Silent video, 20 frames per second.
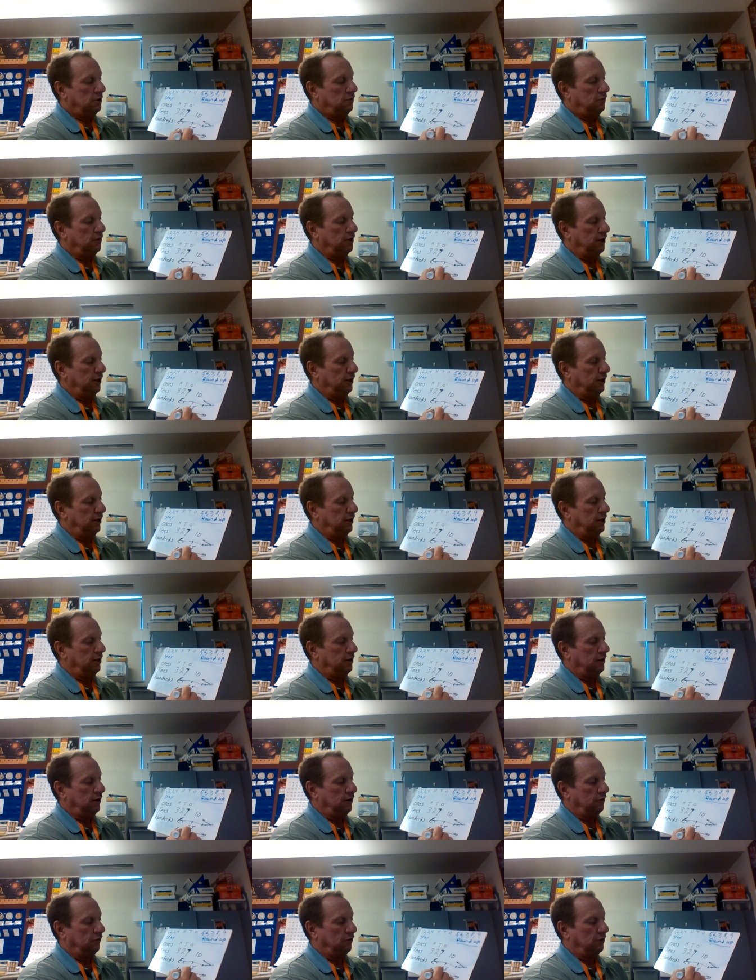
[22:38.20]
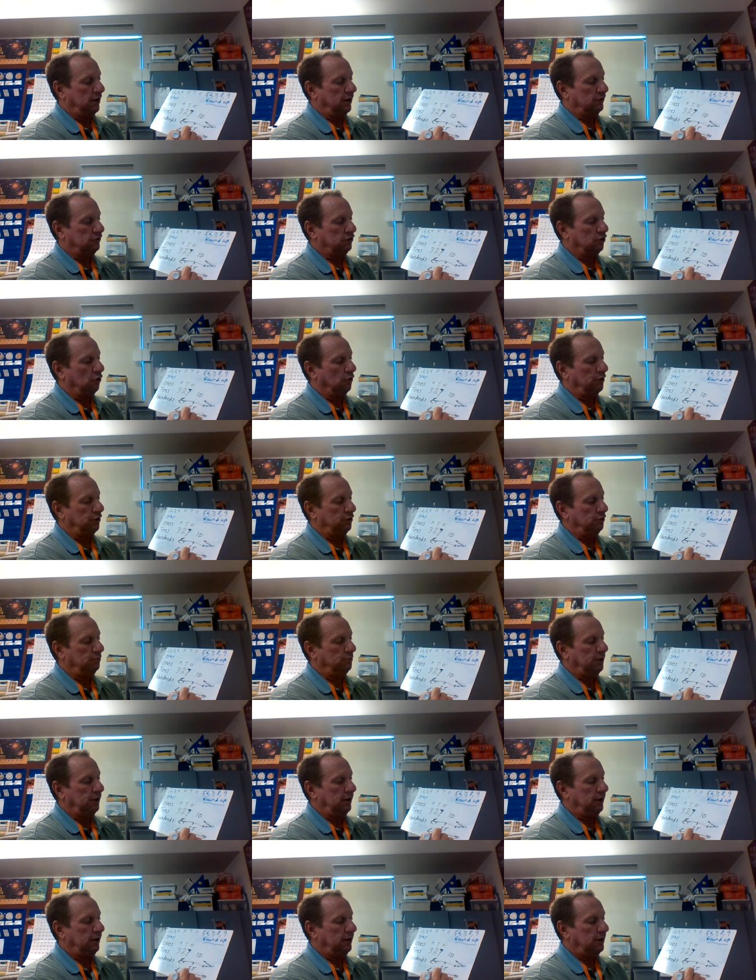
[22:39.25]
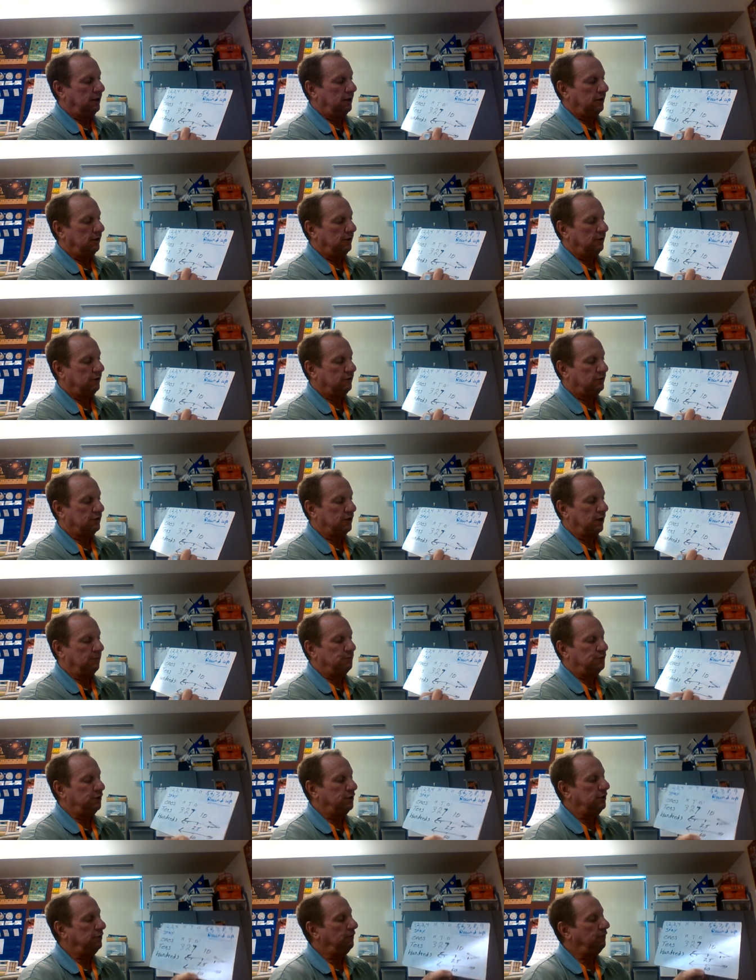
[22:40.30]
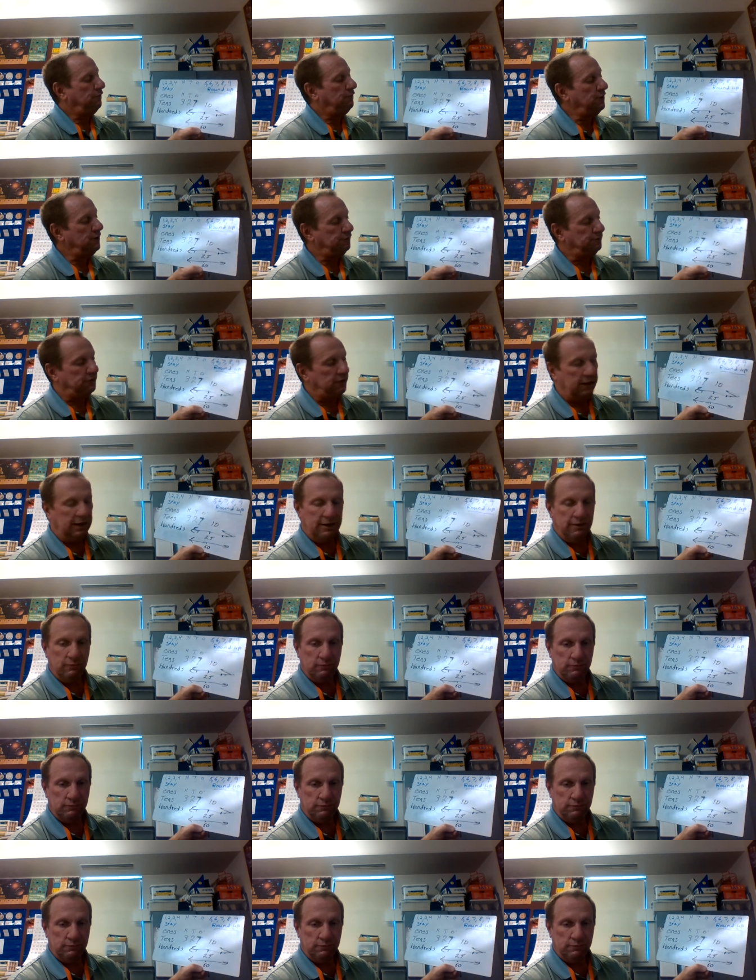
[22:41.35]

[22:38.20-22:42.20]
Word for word: then it's going to be something 50.